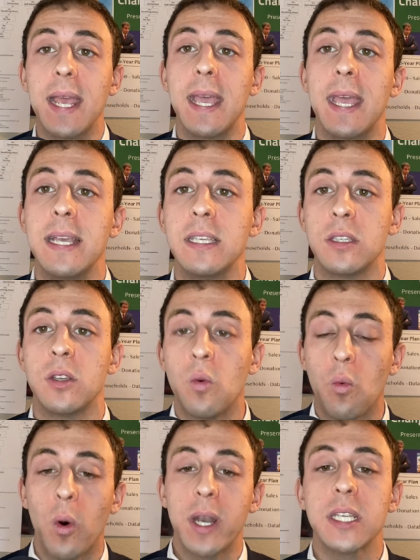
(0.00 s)
is
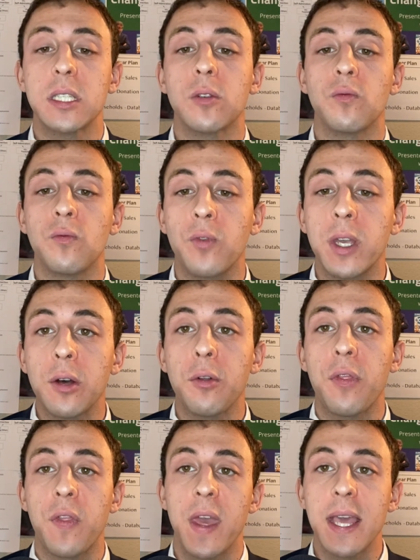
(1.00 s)
the real
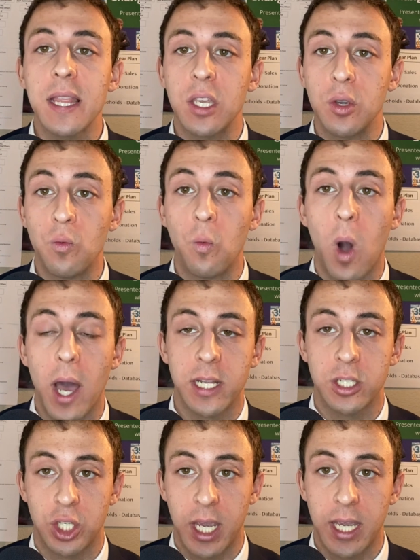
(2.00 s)
thing that you want to
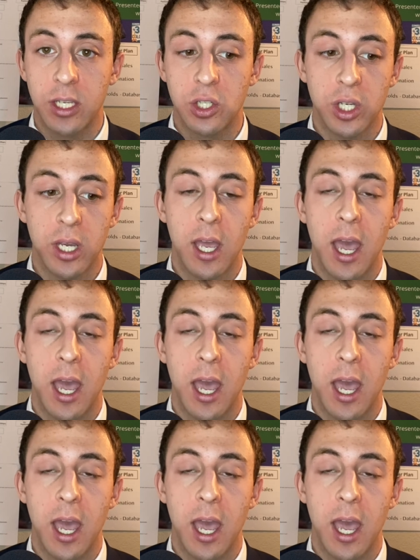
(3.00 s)
change.